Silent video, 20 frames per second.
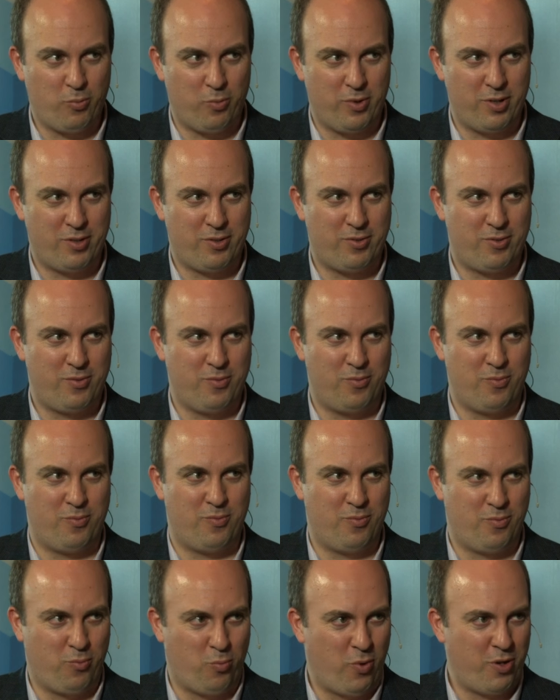what
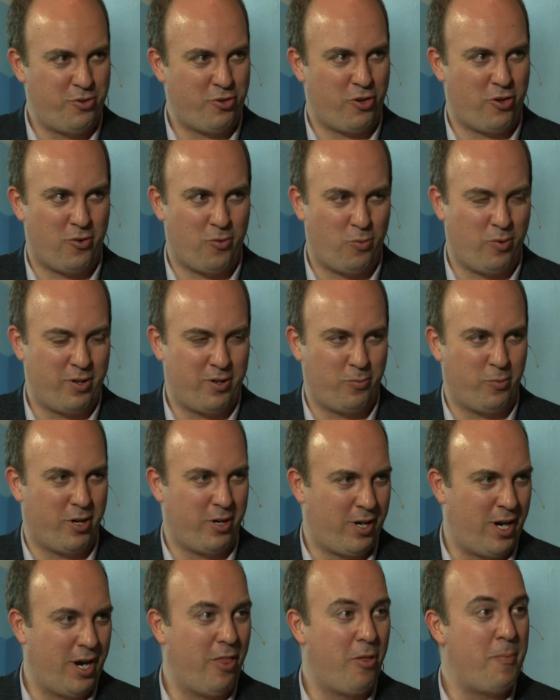what your what what are
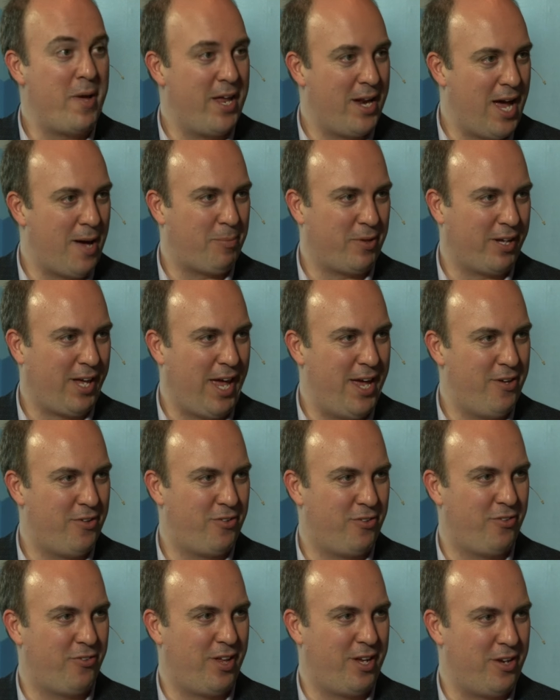kind of the main
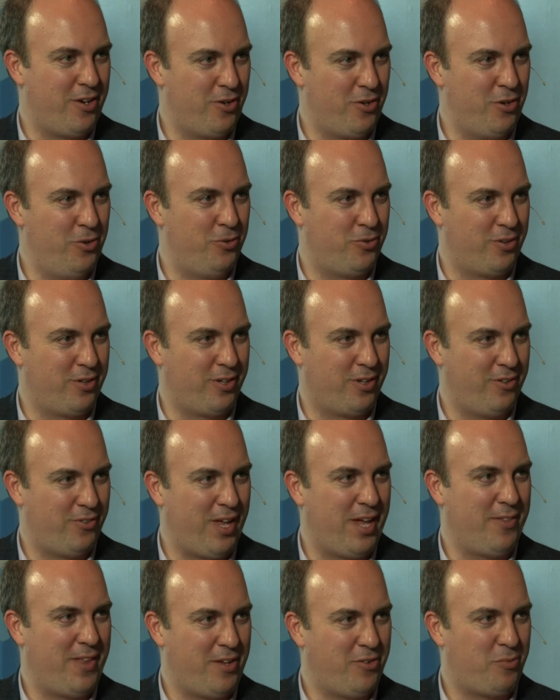applications that you're using? Because
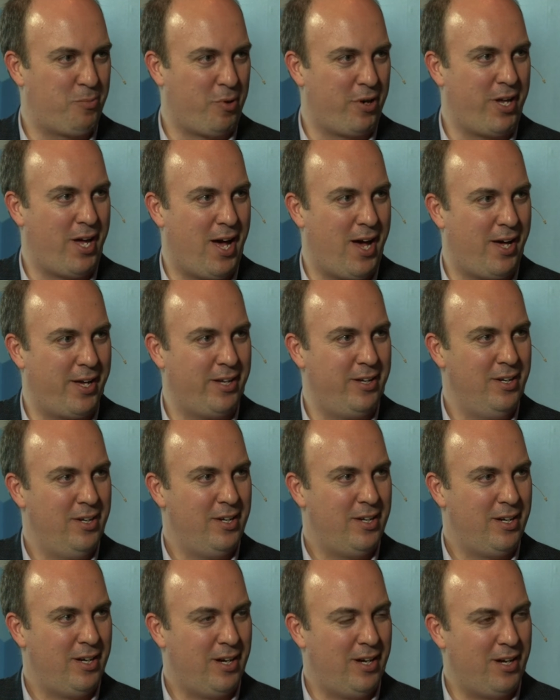that that's pretty high.
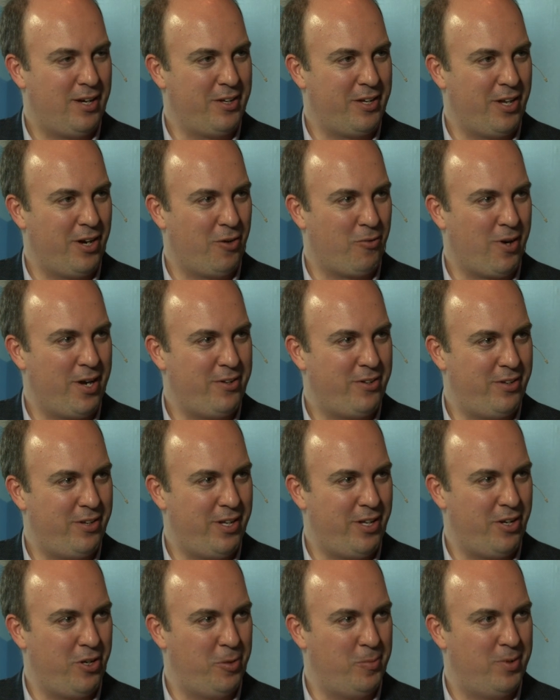Yep. Uh, you know, rates of
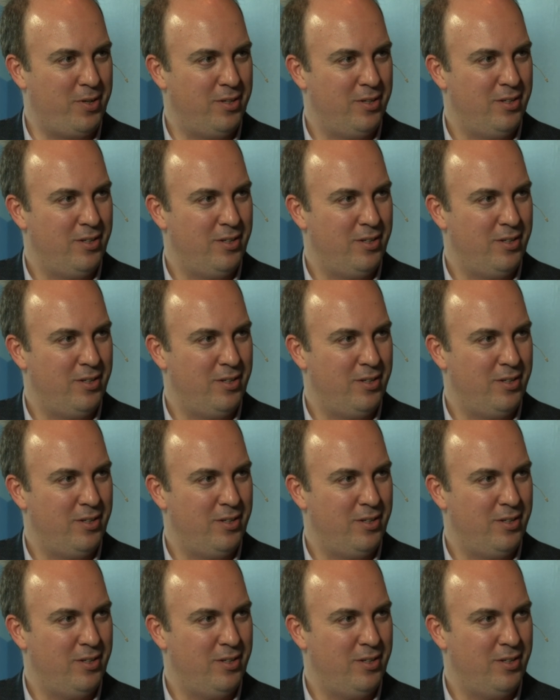dedupe. Um,